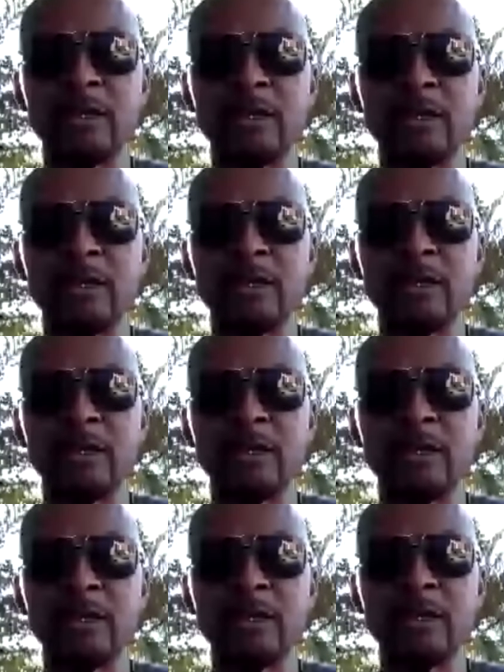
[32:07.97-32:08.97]
as opposed to
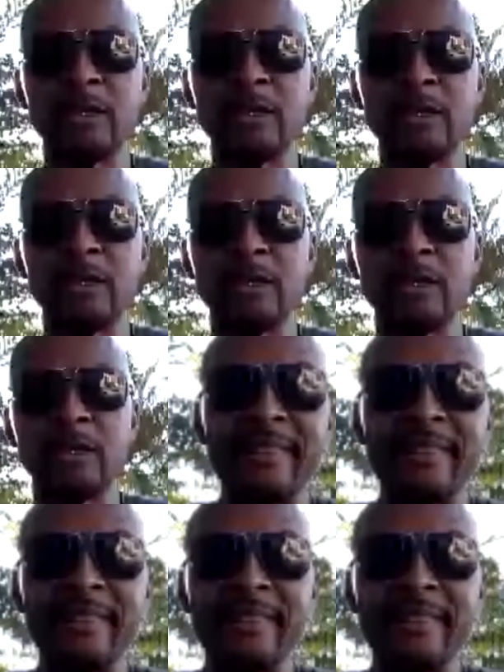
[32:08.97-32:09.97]
figuring out why
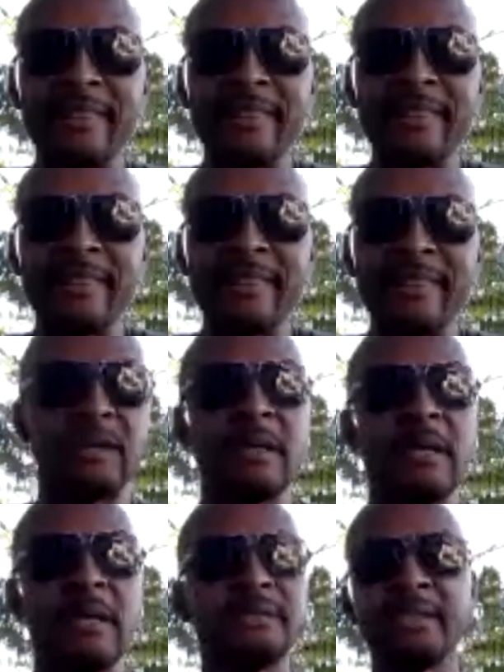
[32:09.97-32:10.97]
they're so jacked
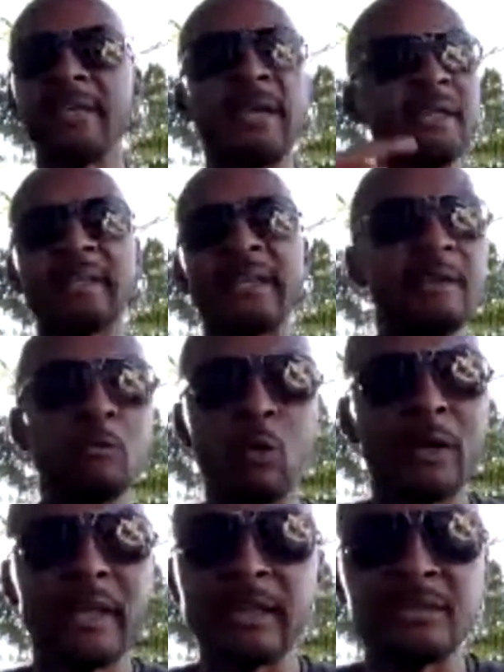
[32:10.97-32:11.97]
up to
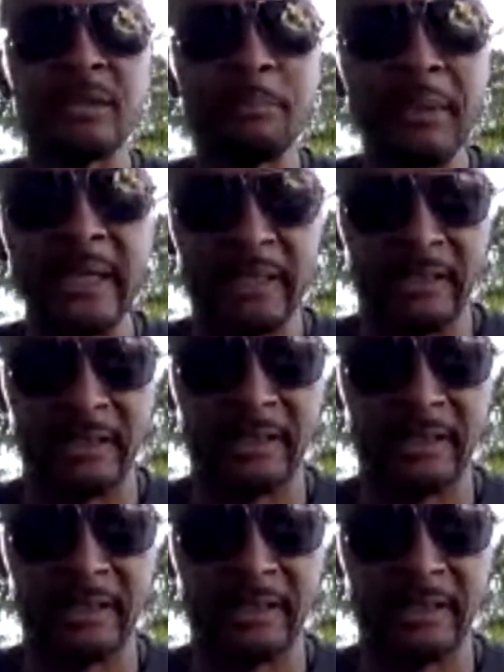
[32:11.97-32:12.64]
getting where they should be.